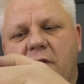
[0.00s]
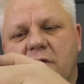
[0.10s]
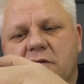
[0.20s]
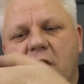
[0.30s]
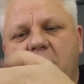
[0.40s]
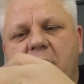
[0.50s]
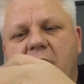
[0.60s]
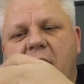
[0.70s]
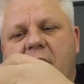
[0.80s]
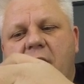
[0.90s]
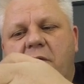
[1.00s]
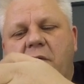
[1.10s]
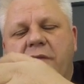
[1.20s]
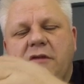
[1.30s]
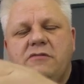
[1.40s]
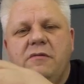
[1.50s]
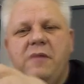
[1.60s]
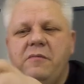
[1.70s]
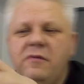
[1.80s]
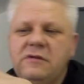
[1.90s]
the scope. One thing to
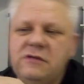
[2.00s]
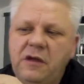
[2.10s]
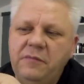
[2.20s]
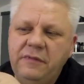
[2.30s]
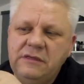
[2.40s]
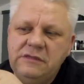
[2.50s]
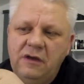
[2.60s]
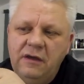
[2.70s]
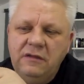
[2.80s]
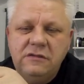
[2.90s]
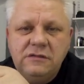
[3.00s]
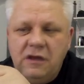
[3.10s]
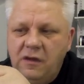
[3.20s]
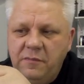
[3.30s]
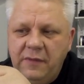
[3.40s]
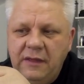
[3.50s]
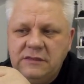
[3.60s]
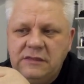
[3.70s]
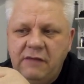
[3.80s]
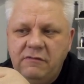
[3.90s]
remember with the scope, this side of the scope
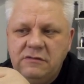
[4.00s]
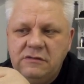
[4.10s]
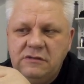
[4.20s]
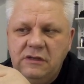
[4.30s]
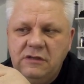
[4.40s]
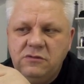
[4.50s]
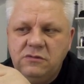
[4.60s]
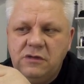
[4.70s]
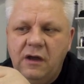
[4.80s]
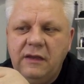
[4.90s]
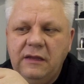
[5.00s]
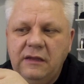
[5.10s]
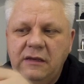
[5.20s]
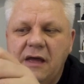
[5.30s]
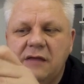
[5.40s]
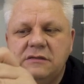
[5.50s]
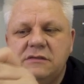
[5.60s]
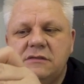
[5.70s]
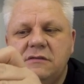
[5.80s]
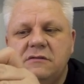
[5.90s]
is there is little tiny
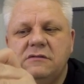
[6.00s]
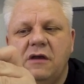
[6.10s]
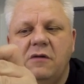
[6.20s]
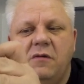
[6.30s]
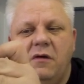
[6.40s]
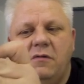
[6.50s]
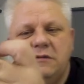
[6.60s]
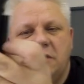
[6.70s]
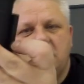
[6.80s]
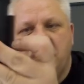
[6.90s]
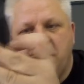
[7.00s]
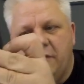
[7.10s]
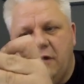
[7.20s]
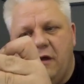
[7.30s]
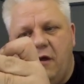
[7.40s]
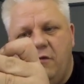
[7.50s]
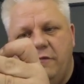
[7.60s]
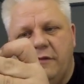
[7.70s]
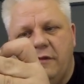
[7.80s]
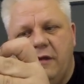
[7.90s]
nuts So I always like to keep the finger
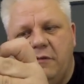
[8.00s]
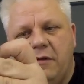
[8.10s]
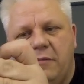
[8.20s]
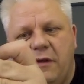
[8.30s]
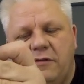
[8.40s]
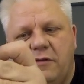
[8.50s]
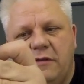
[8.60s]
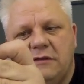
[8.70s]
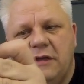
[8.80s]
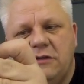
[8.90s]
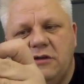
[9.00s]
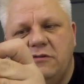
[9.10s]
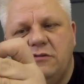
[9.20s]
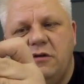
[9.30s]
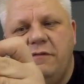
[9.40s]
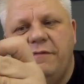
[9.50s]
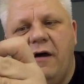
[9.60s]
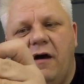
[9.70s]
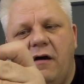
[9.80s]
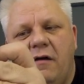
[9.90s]
over than that when I'm undoing this. In case you go too
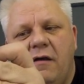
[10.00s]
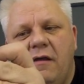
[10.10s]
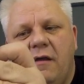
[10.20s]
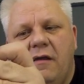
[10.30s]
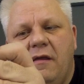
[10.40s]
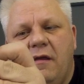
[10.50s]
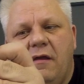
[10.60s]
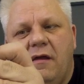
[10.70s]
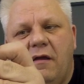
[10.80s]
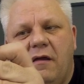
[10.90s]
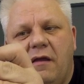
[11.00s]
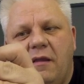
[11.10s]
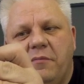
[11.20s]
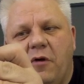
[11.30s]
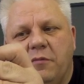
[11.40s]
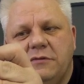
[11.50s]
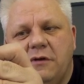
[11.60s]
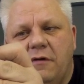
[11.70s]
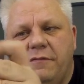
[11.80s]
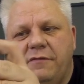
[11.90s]
far and it pops
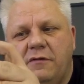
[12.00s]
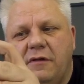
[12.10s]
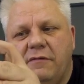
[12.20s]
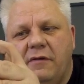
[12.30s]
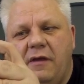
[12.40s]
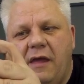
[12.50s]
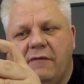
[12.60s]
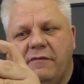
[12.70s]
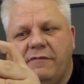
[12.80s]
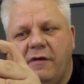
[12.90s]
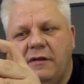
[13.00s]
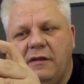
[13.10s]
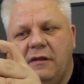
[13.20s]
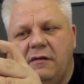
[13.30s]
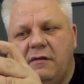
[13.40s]
off, you'll never ever find it.